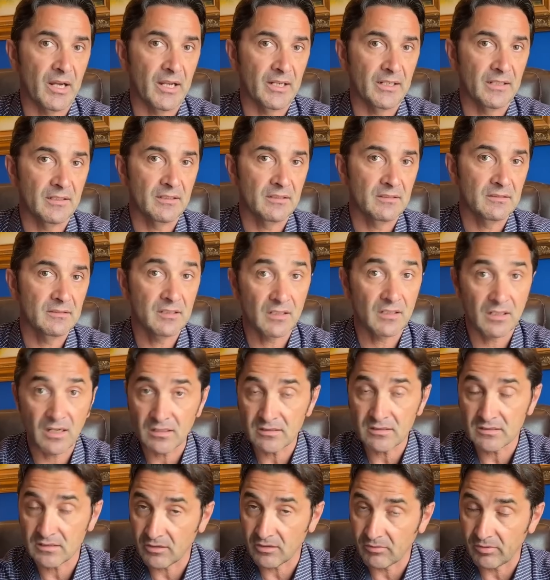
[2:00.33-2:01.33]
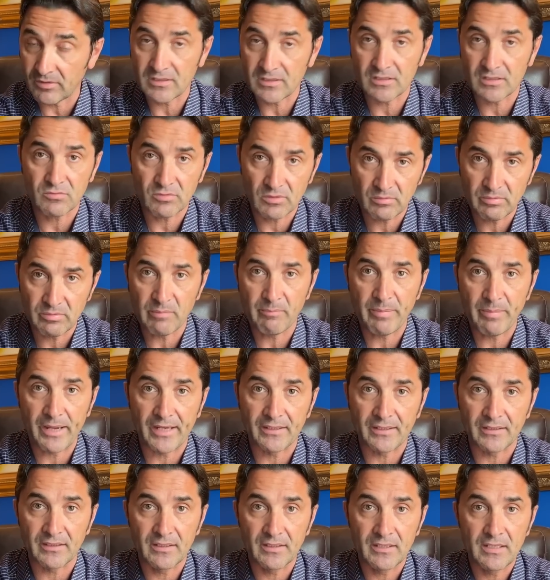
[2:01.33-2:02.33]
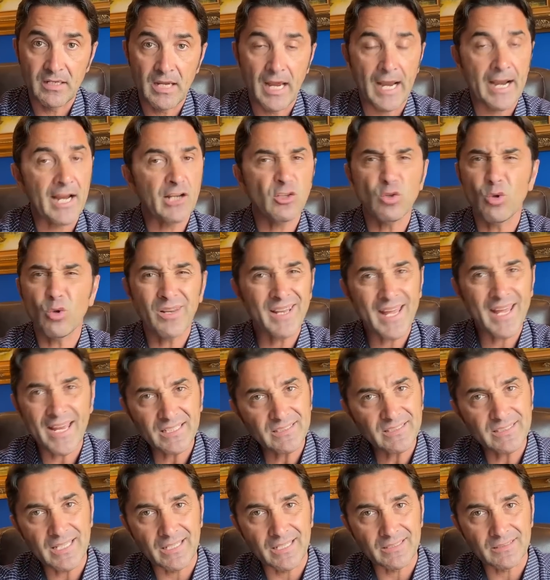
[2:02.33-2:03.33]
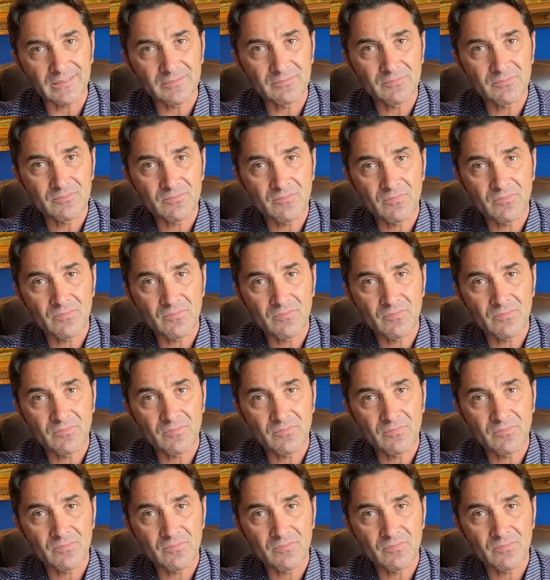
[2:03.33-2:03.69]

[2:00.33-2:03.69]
by. The consequences will be bad. And I don't like that.